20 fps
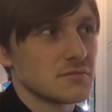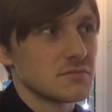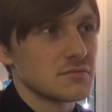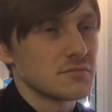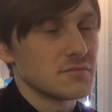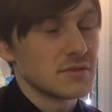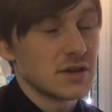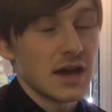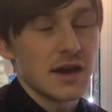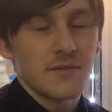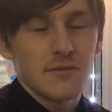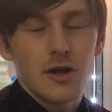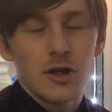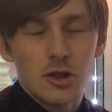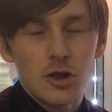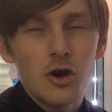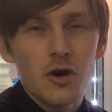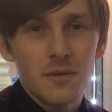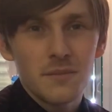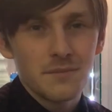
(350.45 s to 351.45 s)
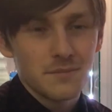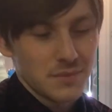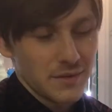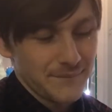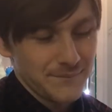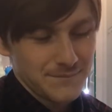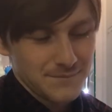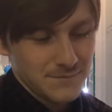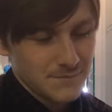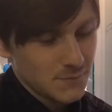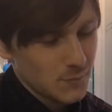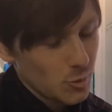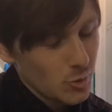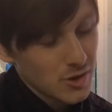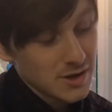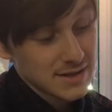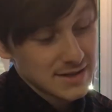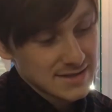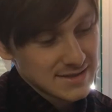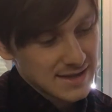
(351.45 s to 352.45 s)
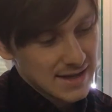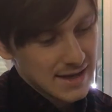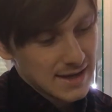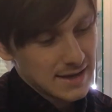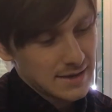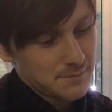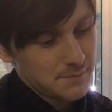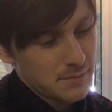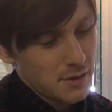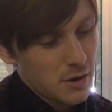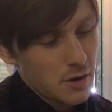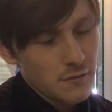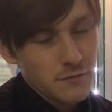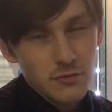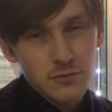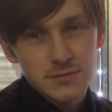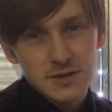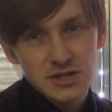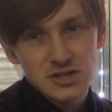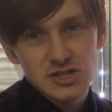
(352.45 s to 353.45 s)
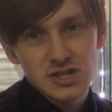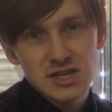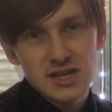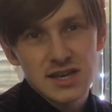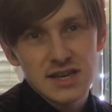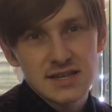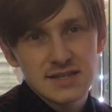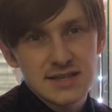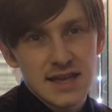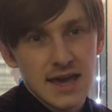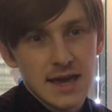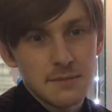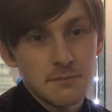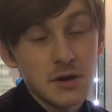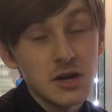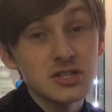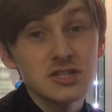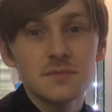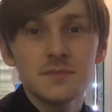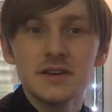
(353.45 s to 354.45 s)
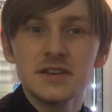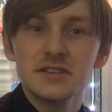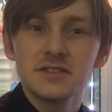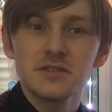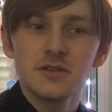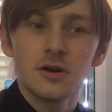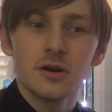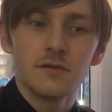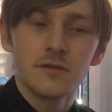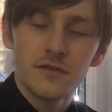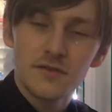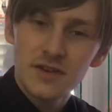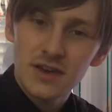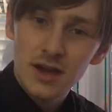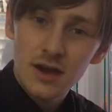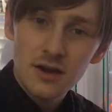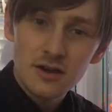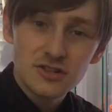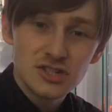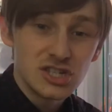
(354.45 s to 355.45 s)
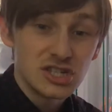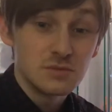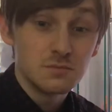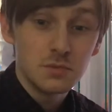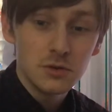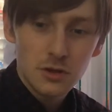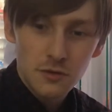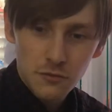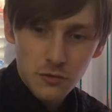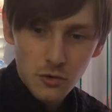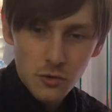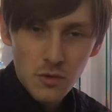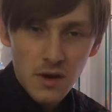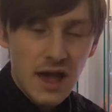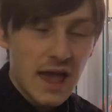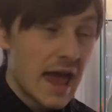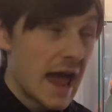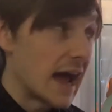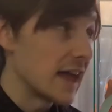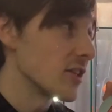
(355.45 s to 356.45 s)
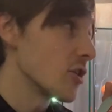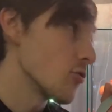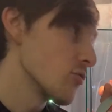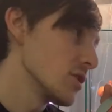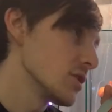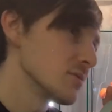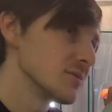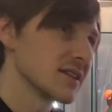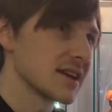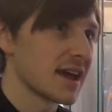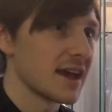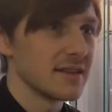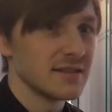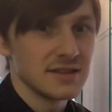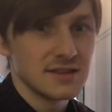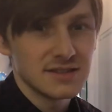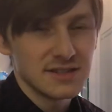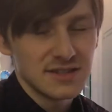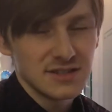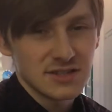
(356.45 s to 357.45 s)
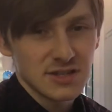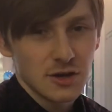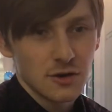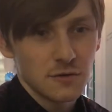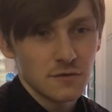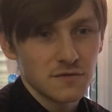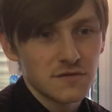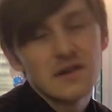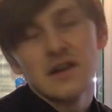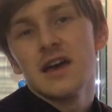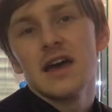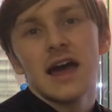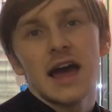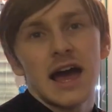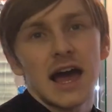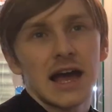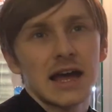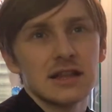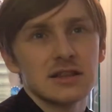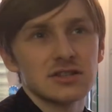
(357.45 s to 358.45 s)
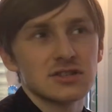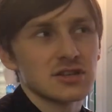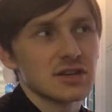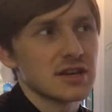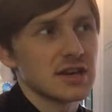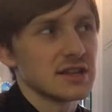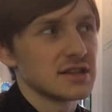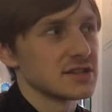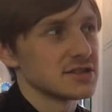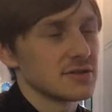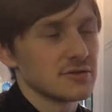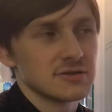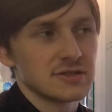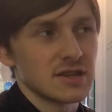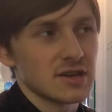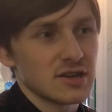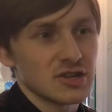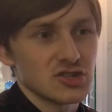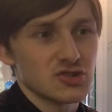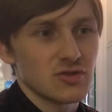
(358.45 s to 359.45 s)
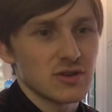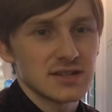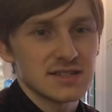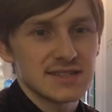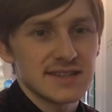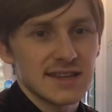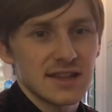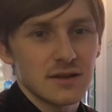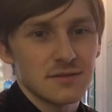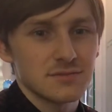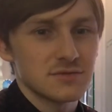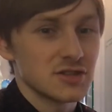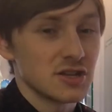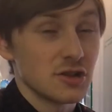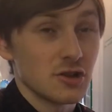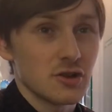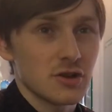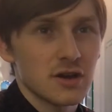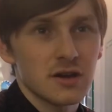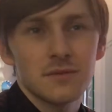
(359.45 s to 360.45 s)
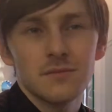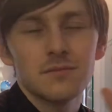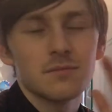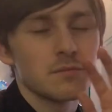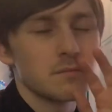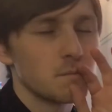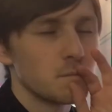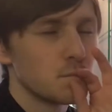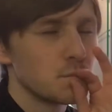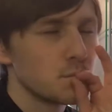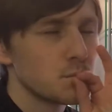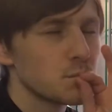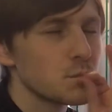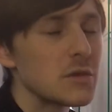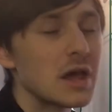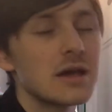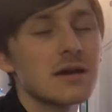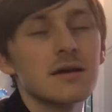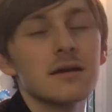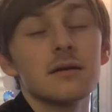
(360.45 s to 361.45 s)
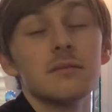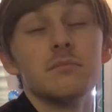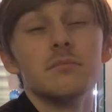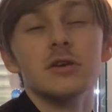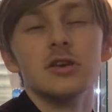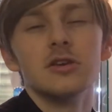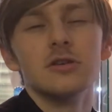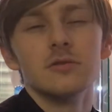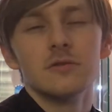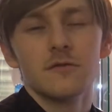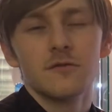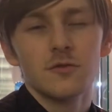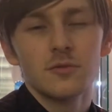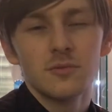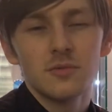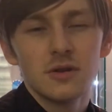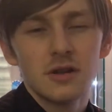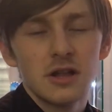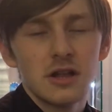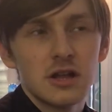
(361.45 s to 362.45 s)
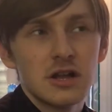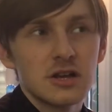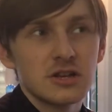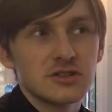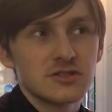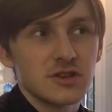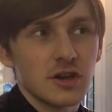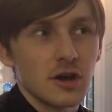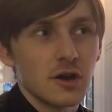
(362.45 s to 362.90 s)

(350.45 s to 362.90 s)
yeah, a lot, but what can I say apart from that she is a masterpiece of a figure. She's beautiful, and I really want to get in the details and get this Ononoki shrine set up to look beautiful. So